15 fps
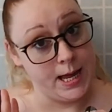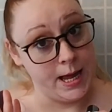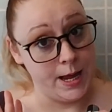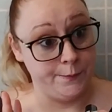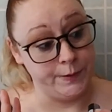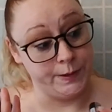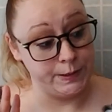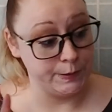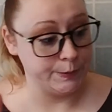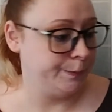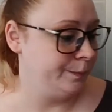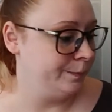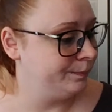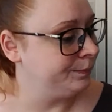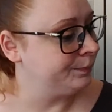I wanted to.
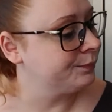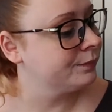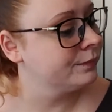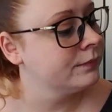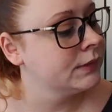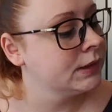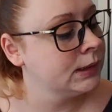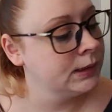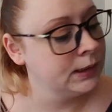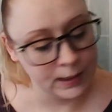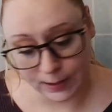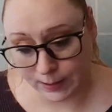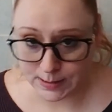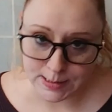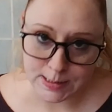
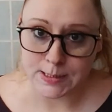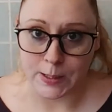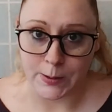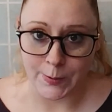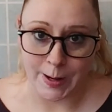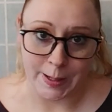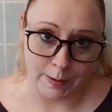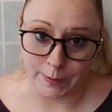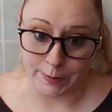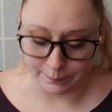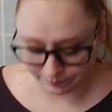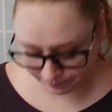So I got it.